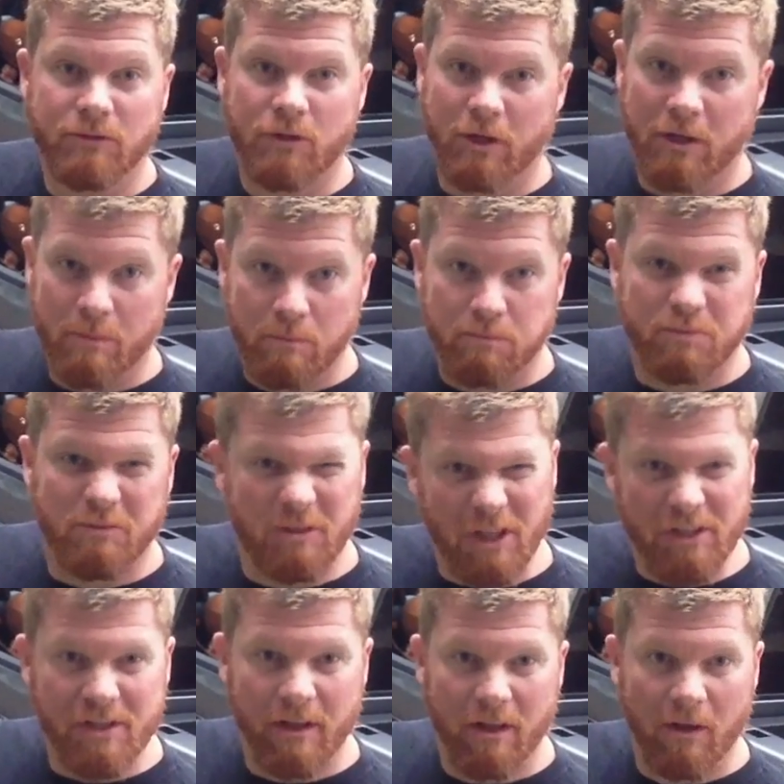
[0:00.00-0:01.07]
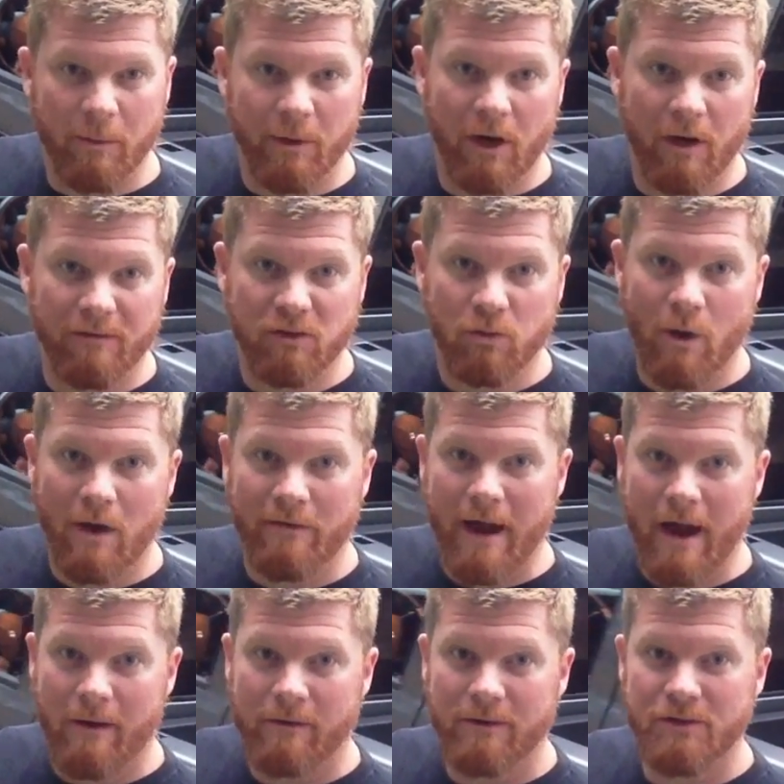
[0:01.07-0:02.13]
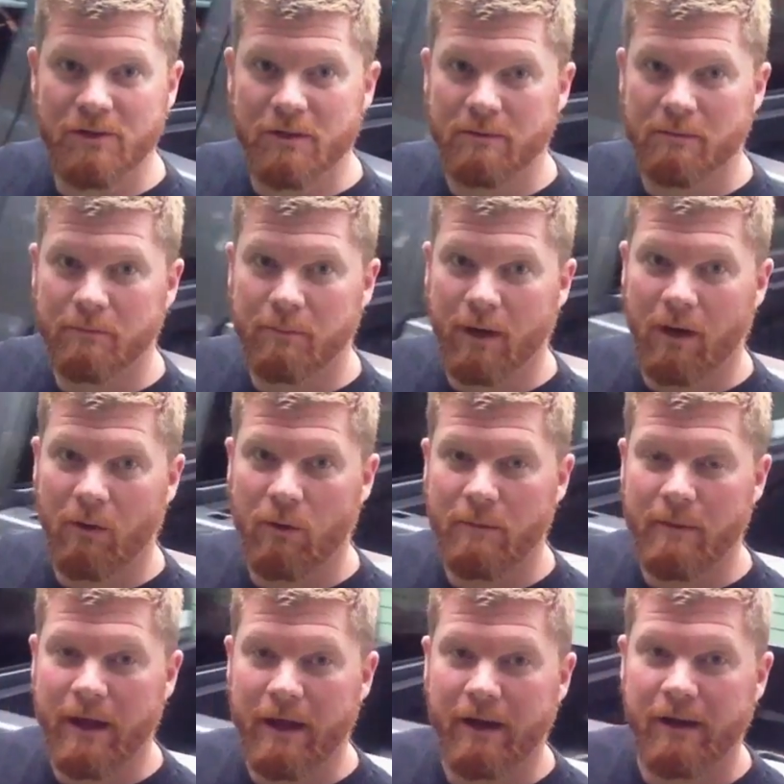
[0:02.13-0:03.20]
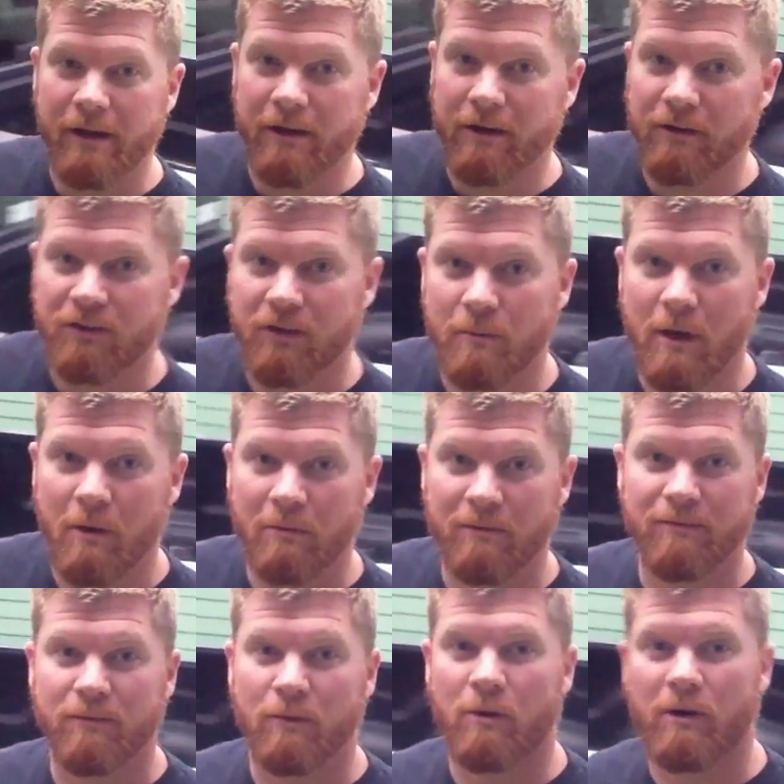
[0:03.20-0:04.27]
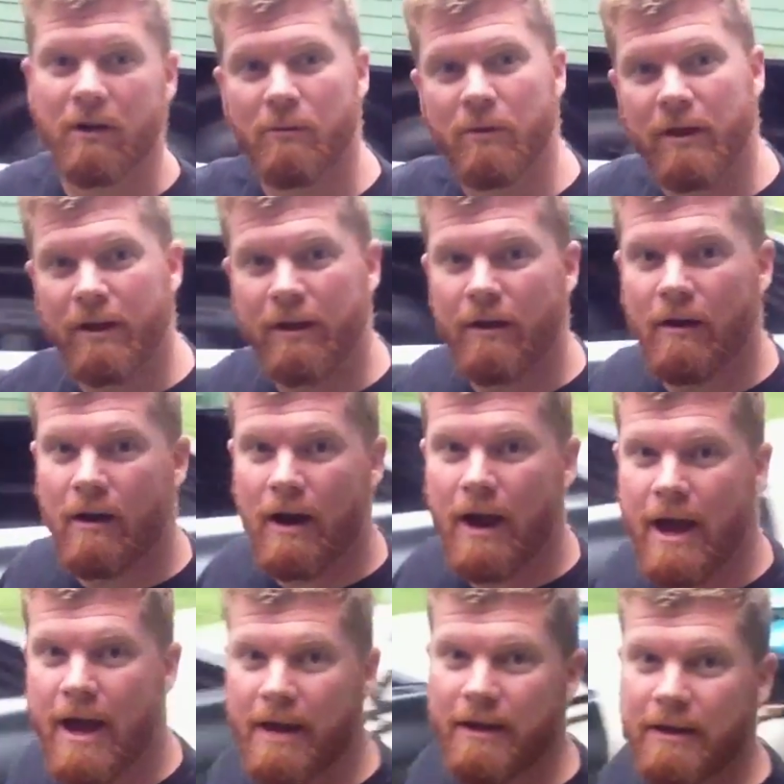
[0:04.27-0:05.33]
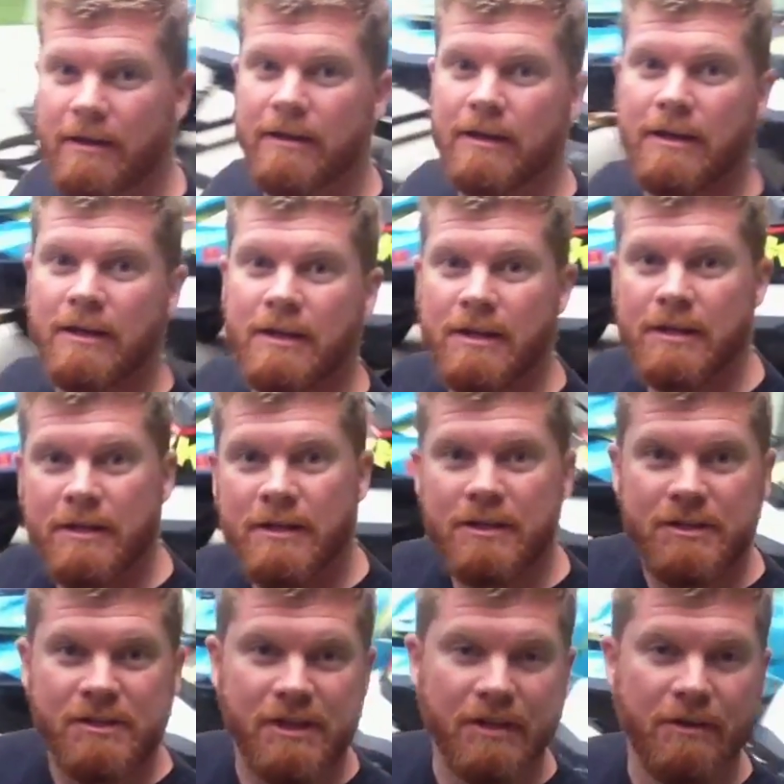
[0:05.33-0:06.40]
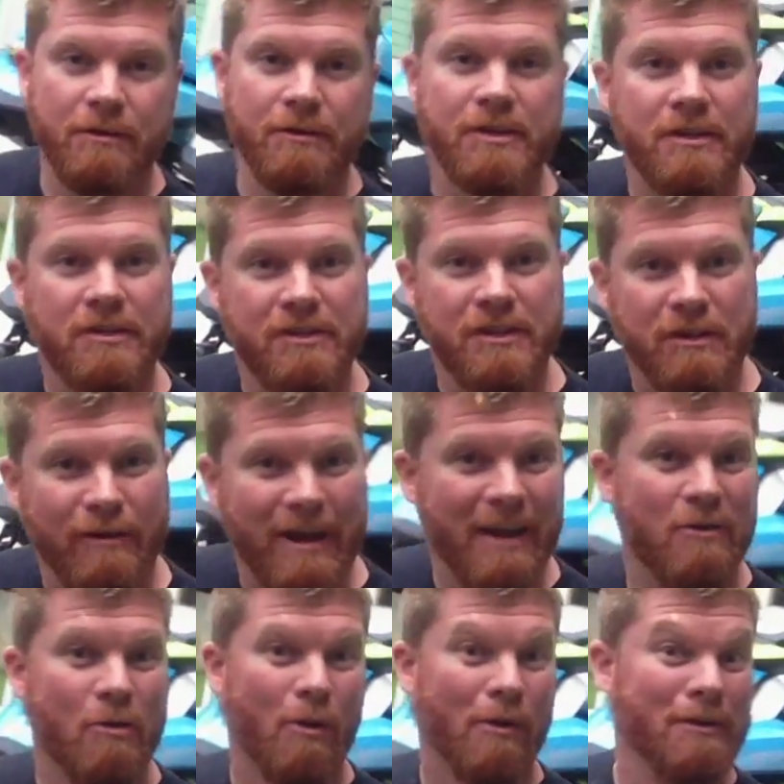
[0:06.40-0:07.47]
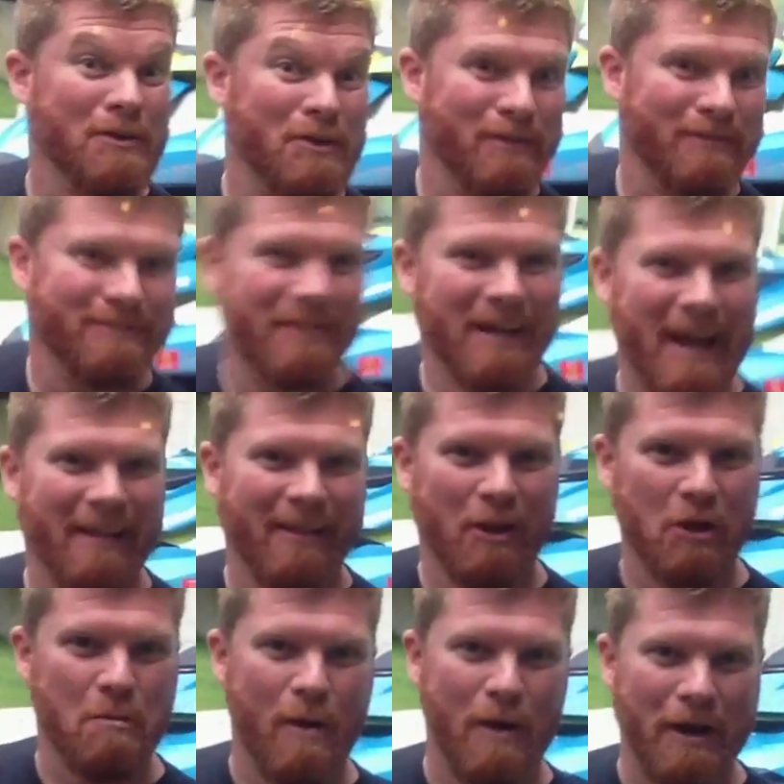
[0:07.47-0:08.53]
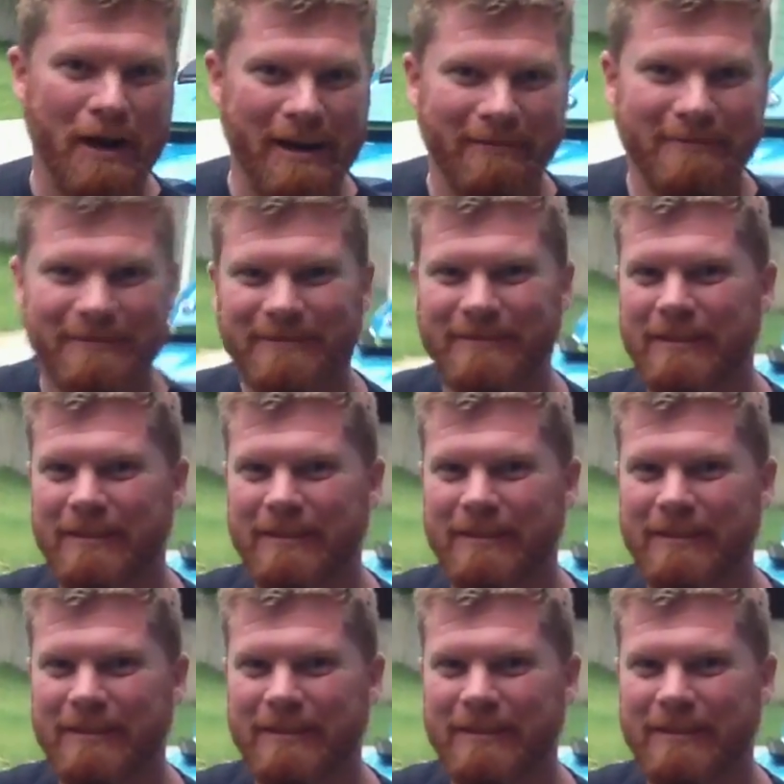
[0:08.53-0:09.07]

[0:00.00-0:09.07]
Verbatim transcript: Took just a little bit over 12 hours, but we made it here to Melbourne, Florida. We are at Sea-Doo's secret headquarters at Look Marketing.